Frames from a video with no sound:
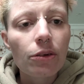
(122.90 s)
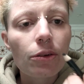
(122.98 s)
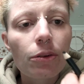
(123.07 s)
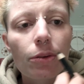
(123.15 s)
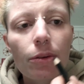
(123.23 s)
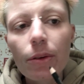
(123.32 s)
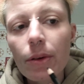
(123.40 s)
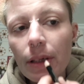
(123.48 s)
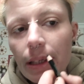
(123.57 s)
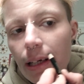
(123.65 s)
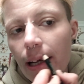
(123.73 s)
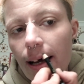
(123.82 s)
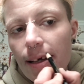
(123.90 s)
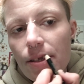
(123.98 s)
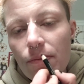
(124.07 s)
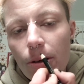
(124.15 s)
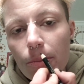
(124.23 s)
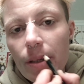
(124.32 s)
to do 3
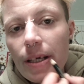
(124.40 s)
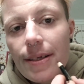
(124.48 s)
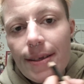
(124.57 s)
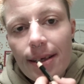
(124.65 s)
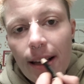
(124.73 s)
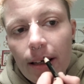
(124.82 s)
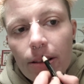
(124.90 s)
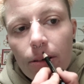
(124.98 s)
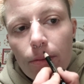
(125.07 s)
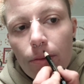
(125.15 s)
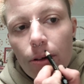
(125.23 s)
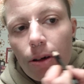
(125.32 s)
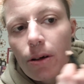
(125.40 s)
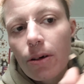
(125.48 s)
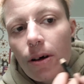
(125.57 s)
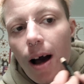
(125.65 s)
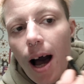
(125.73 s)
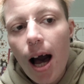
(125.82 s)
lines from each side of your
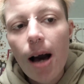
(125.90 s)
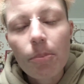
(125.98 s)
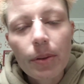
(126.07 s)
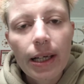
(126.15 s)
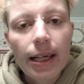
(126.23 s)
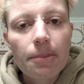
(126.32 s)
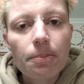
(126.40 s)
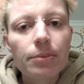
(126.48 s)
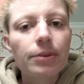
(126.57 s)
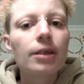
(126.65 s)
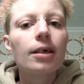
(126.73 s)
upper lip,